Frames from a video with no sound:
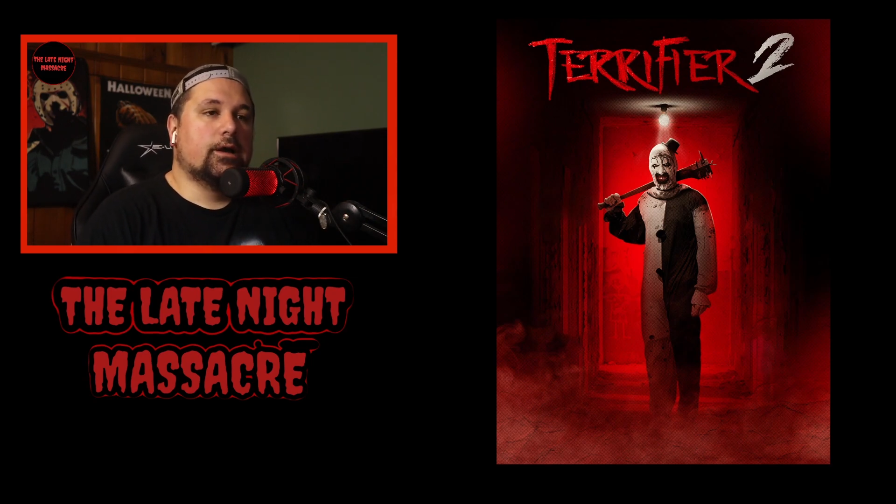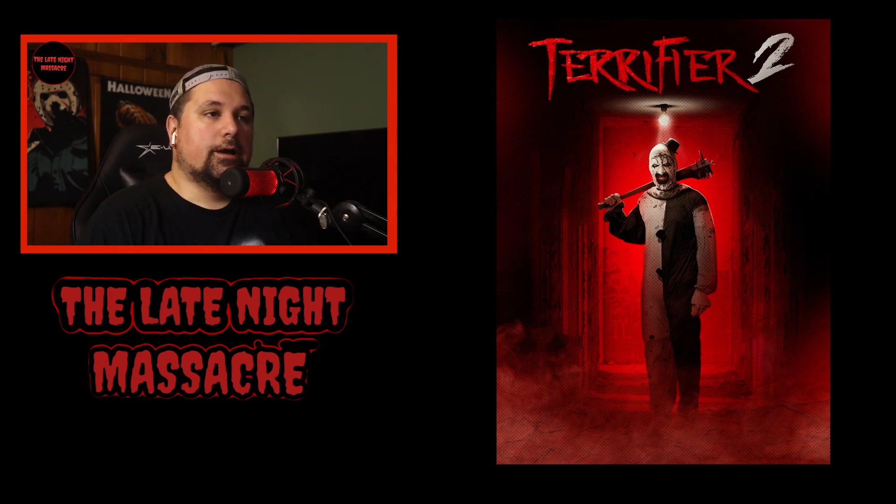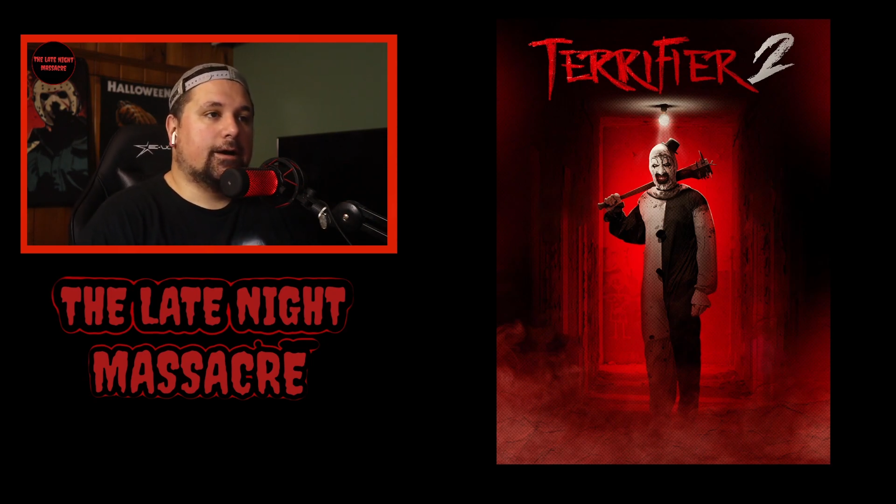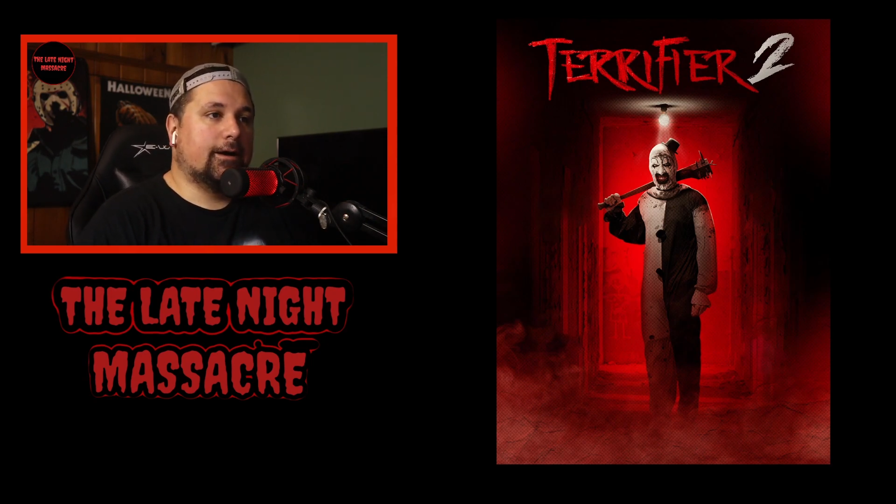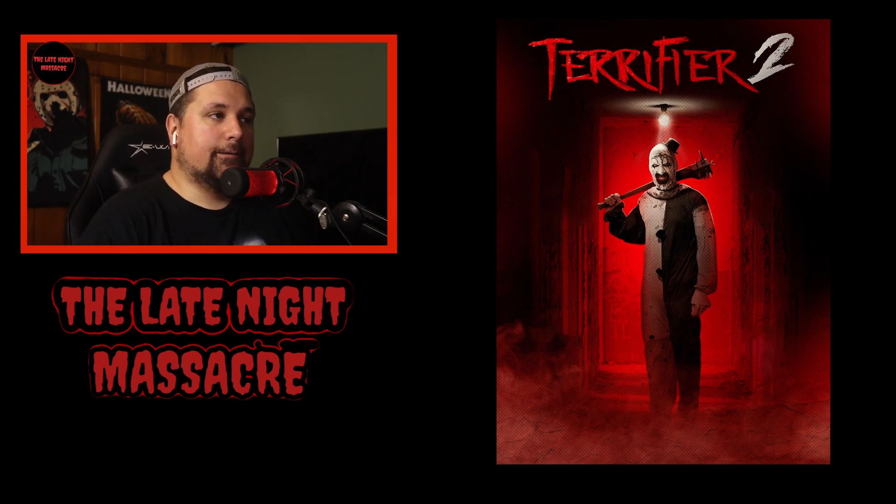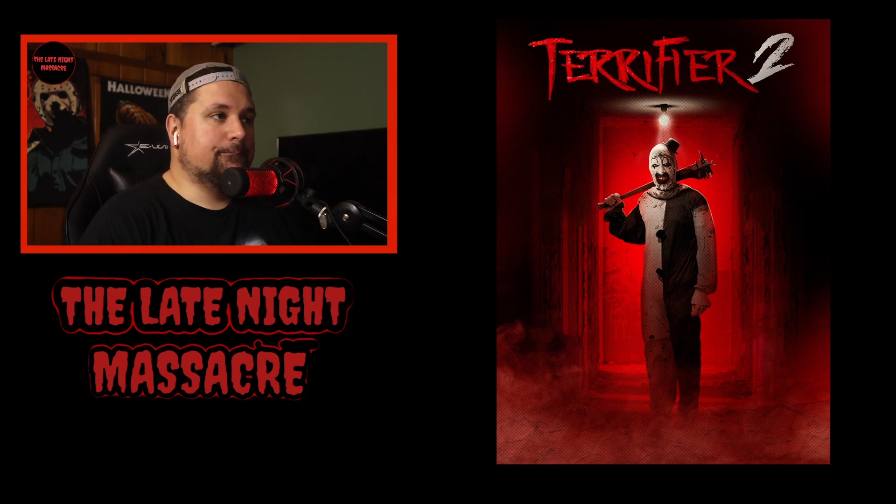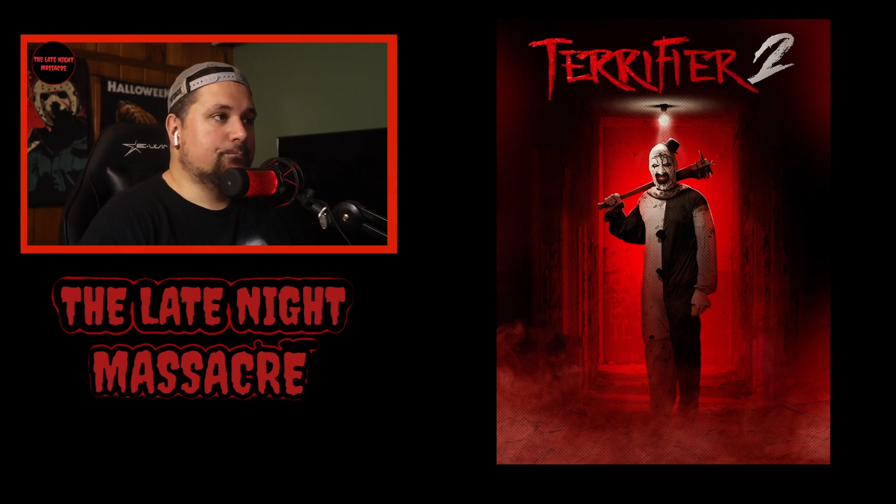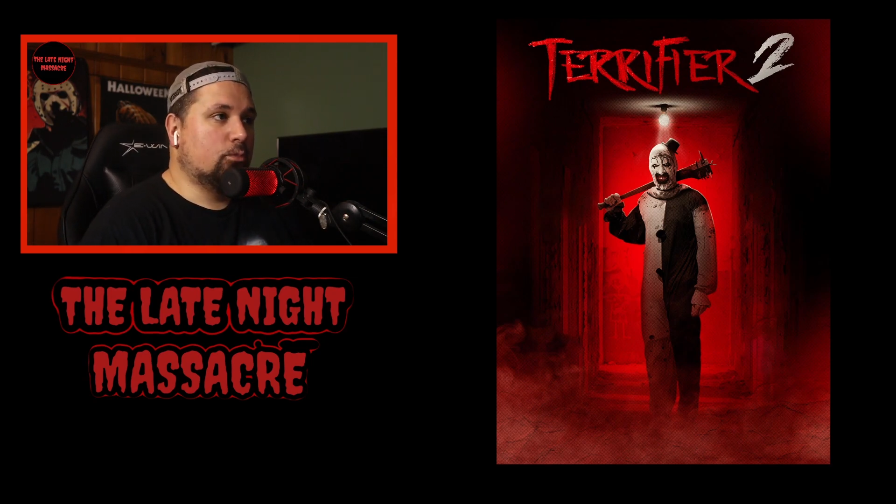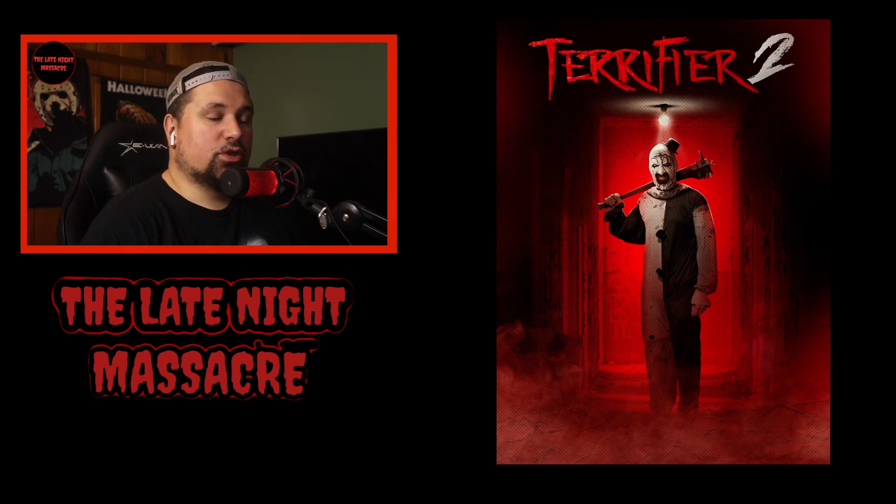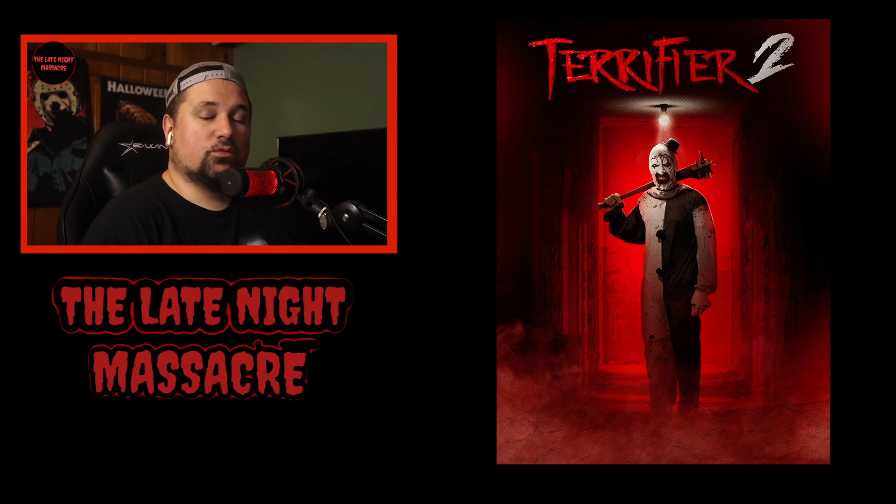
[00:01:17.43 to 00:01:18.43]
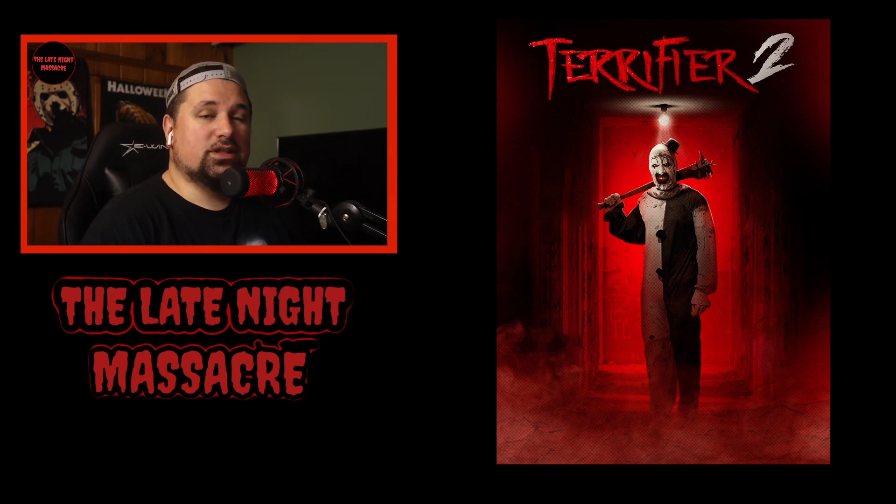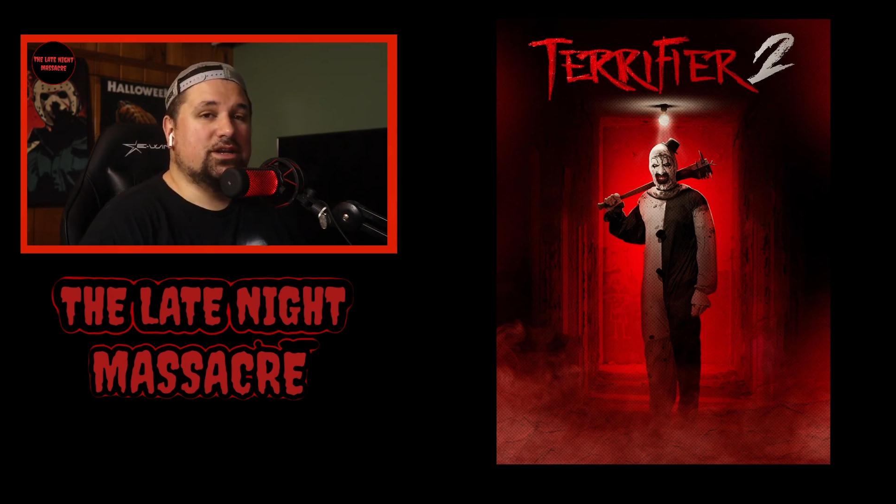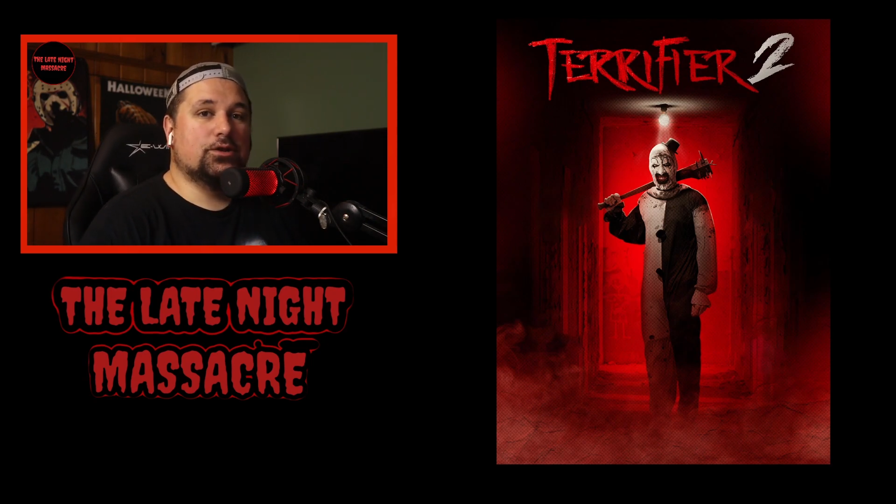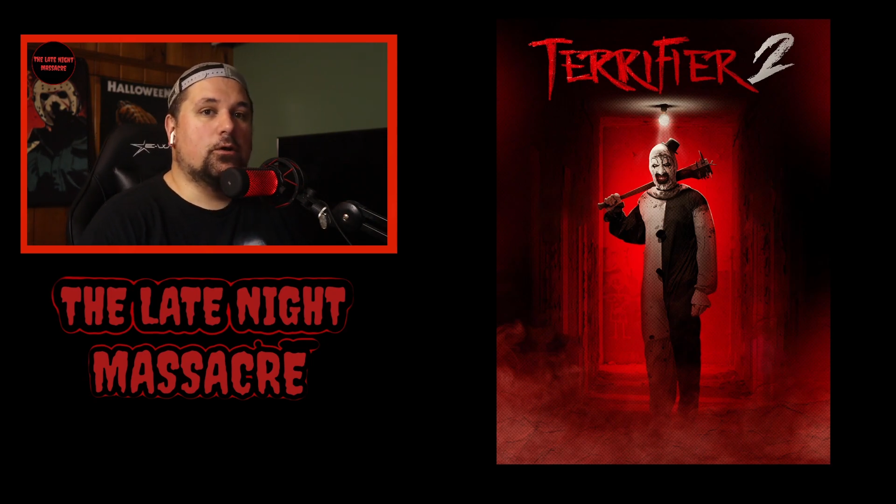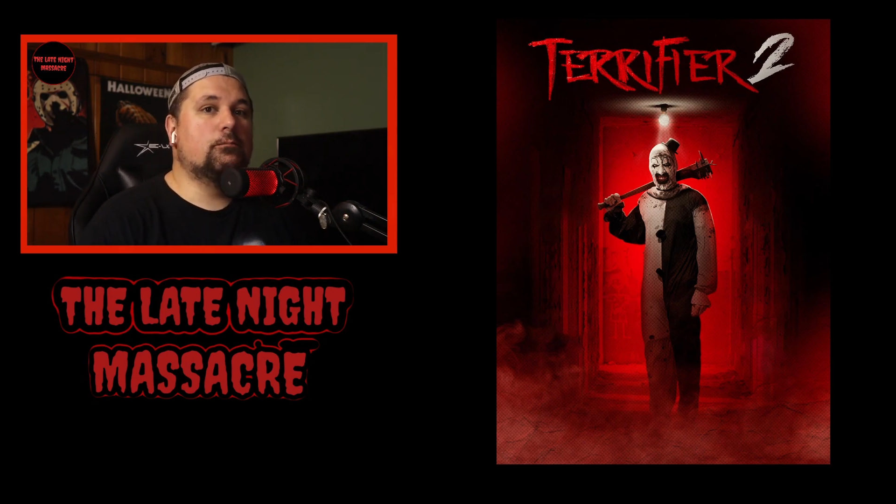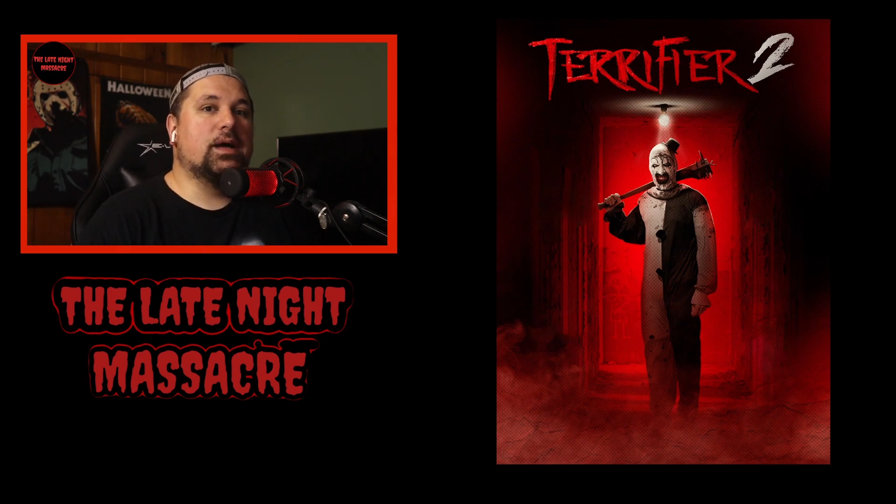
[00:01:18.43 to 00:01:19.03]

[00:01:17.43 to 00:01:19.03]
with really no